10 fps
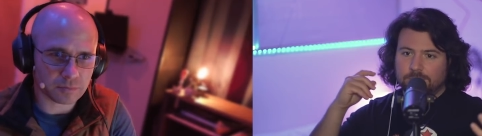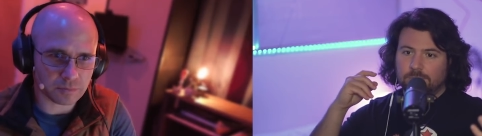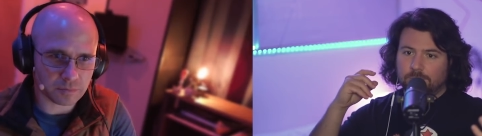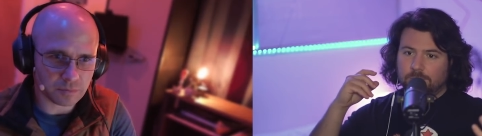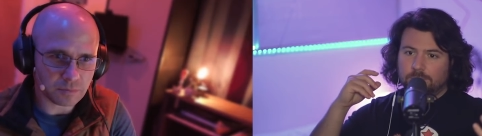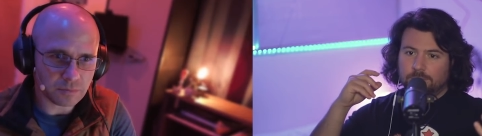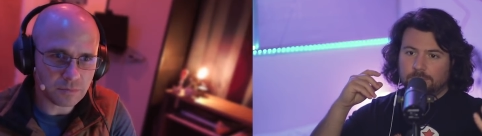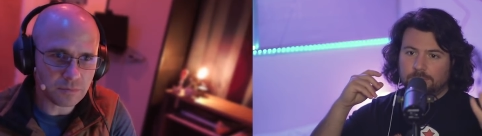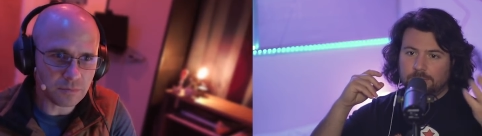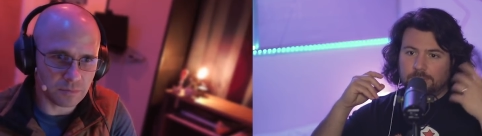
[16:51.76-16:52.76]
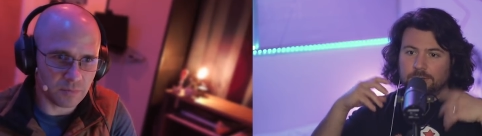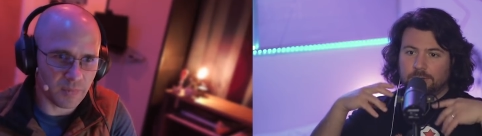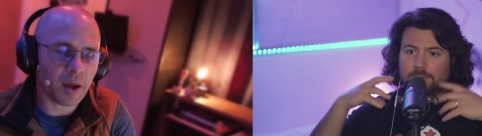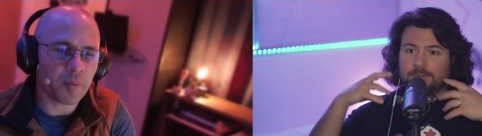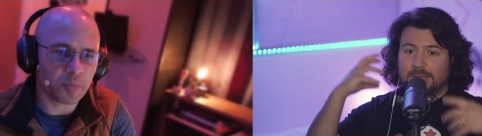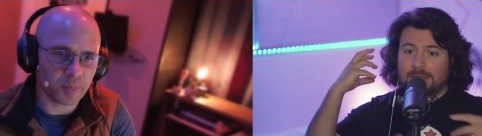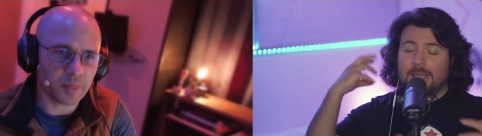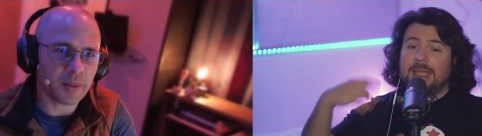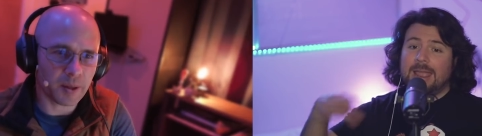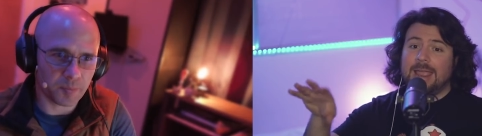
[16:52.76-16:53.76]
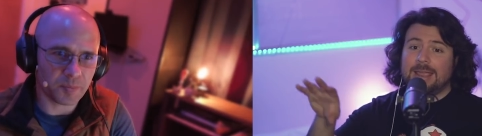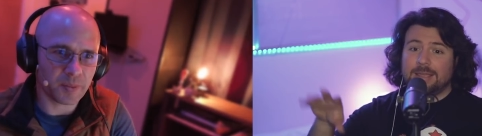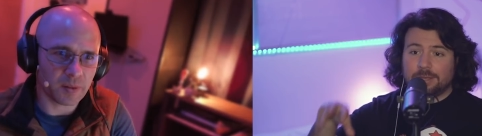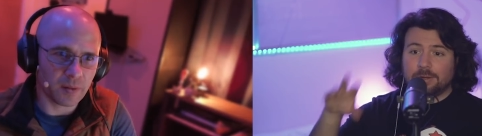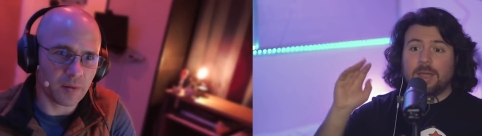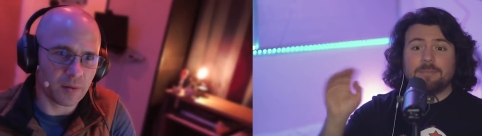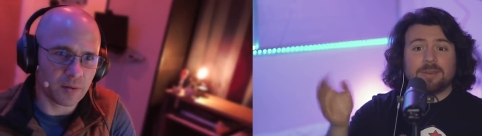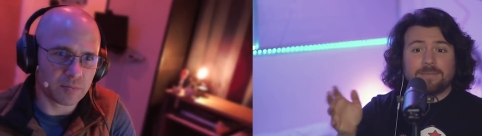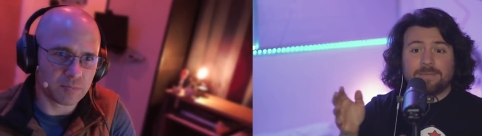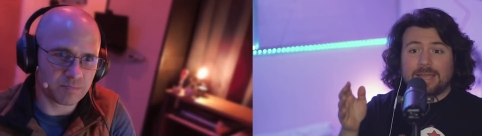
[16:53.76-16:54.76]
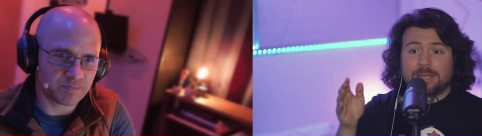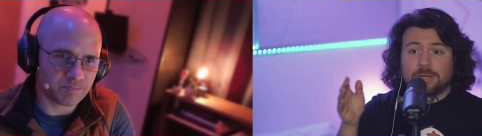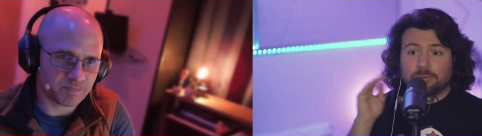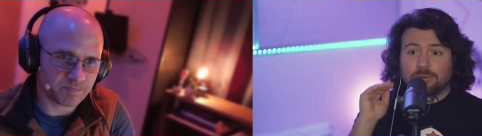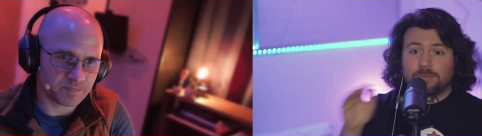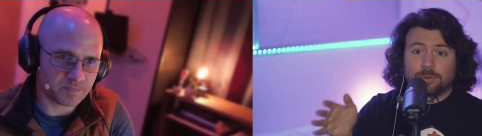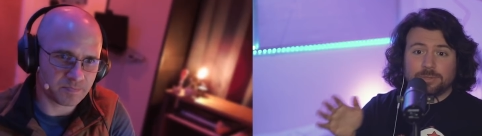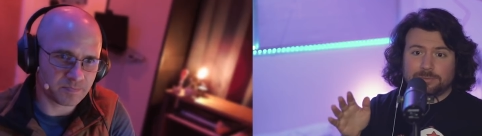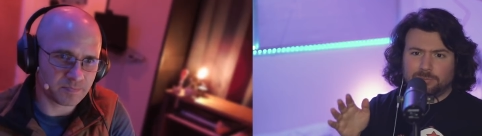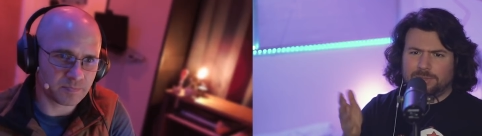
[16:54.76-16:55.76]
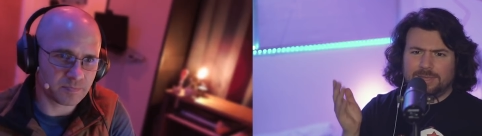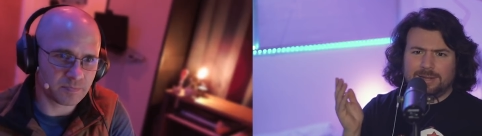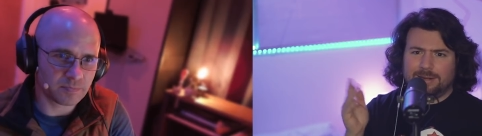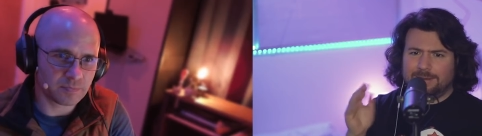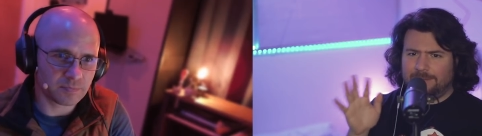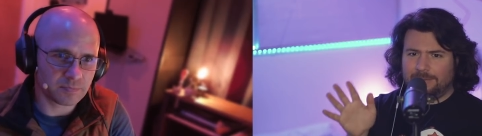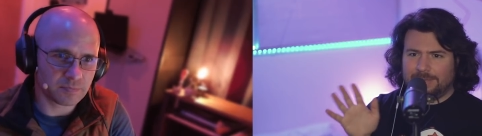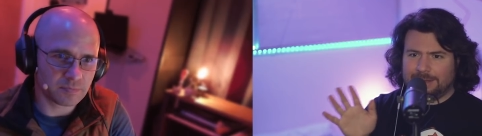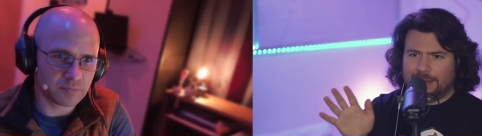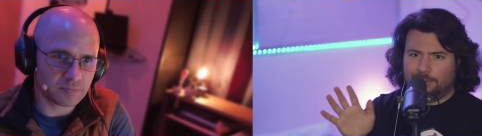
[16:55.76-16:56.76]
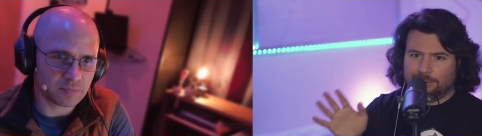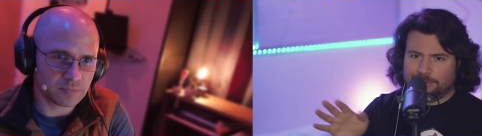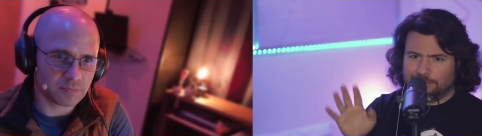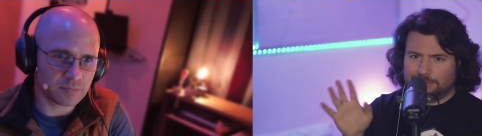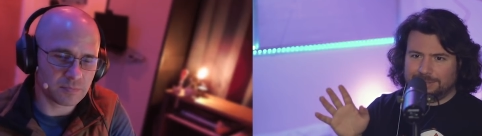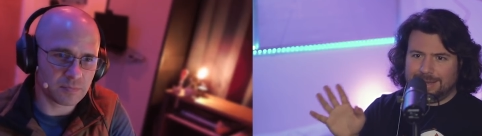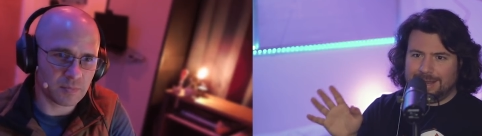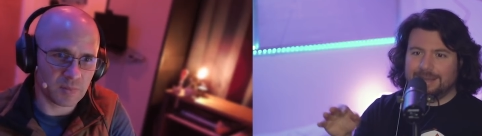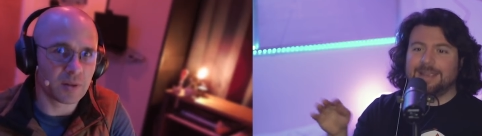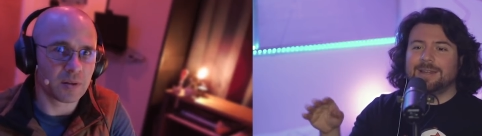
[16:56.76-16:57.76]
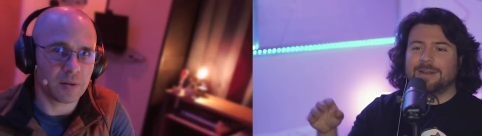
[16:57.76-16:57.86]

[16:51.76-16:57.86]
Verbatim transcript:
Speaker 1: Sue you know yeah. i mean like yeah. hey you know i mean if that can reverse within it felt like hours or a day